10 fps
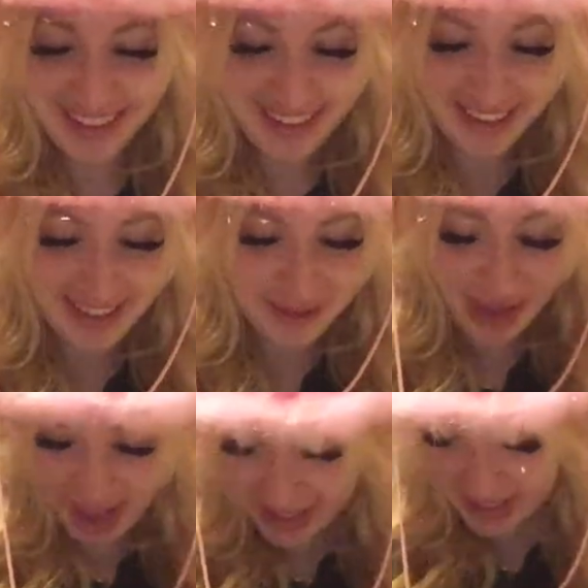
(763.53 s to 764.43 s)
So we
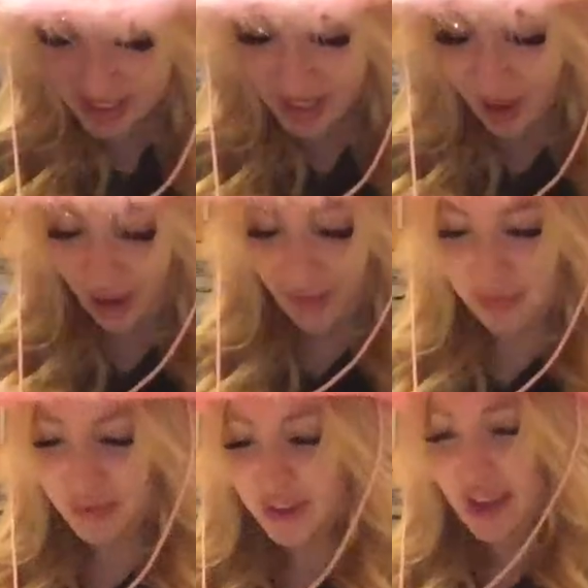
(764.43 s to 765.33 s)
added the salt.
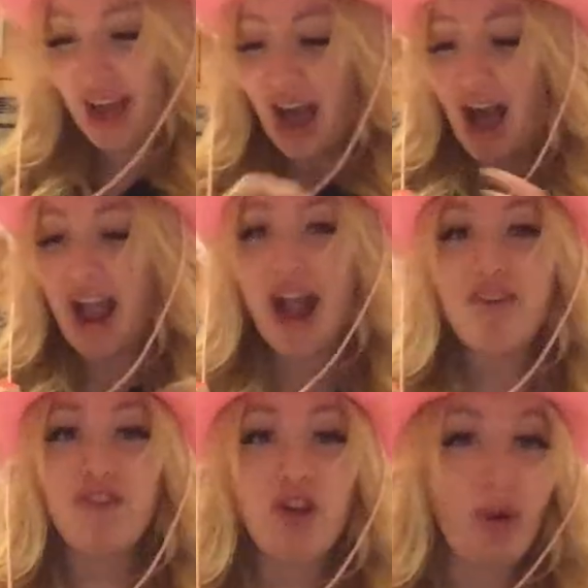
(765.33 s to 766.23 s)
I
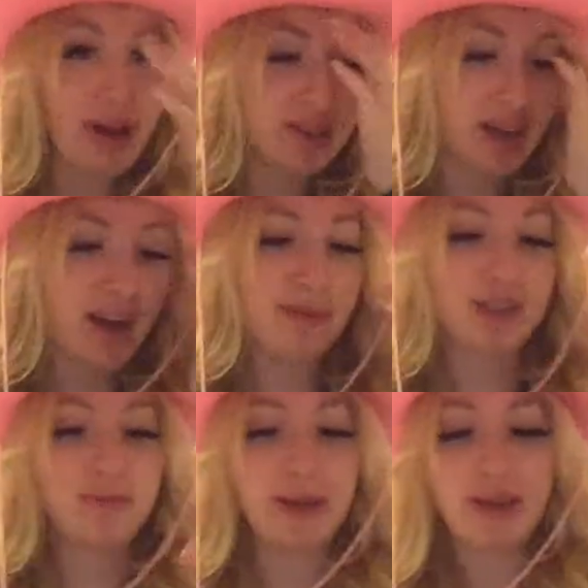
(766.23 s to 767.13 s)
have no idea how much
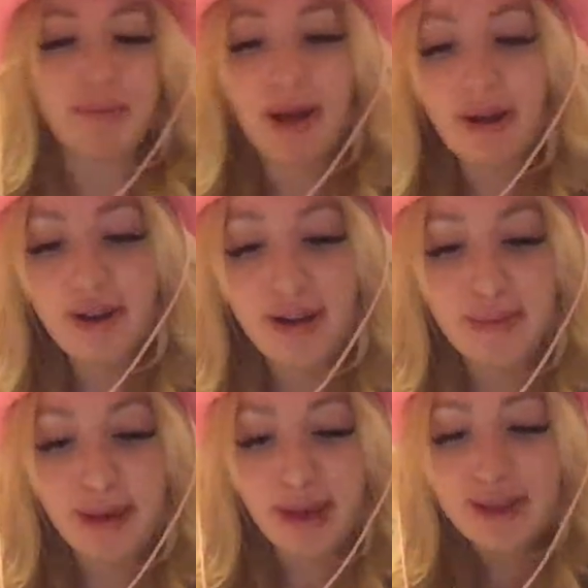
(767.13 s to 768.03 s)
baking powder and
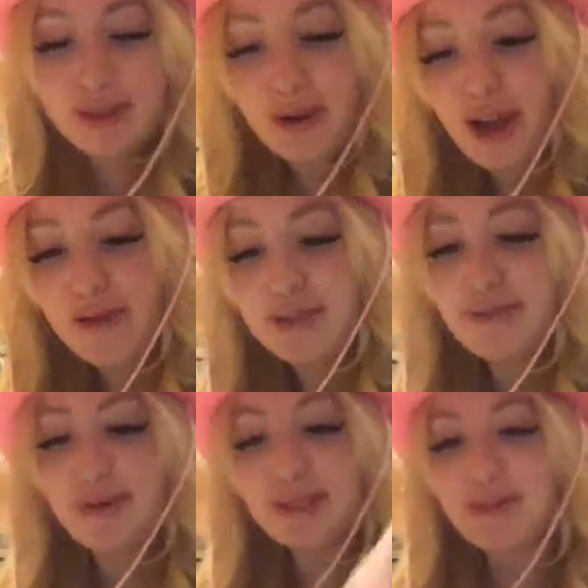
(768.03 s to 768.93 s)
baking soda I'm
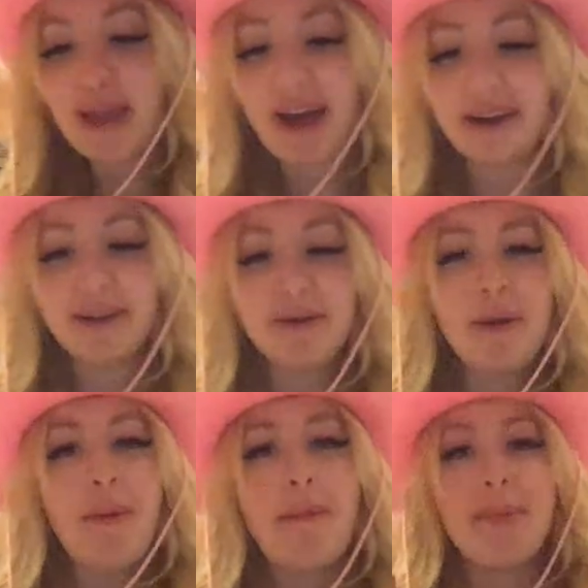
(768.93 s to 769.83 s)
supposed to be adding
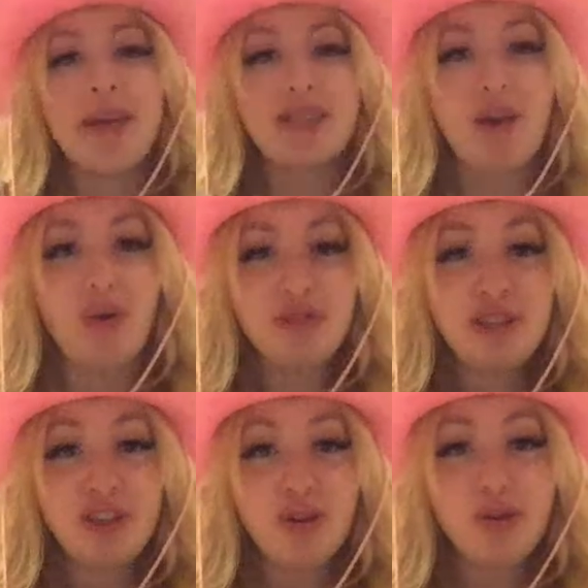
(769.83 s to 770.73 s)
because I
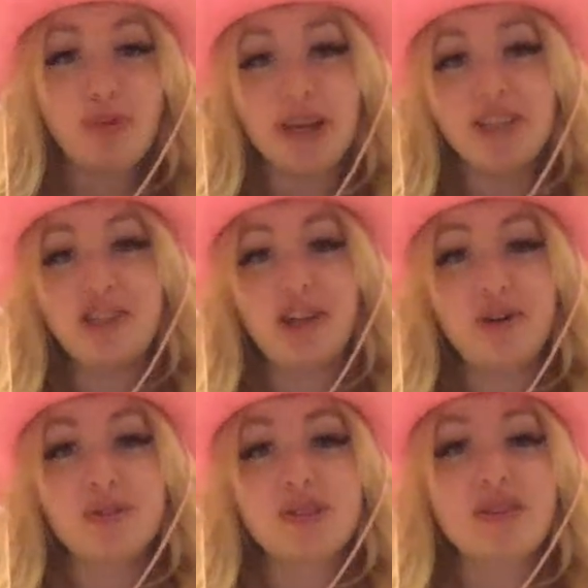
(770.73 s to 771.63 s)
only know the
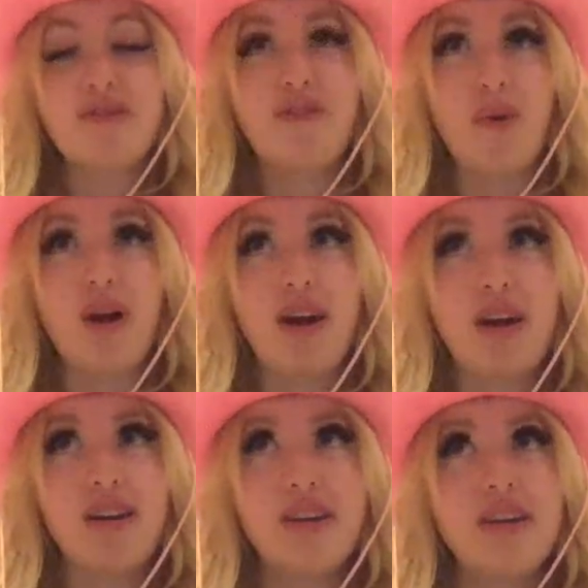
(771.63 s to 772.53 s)
ratios for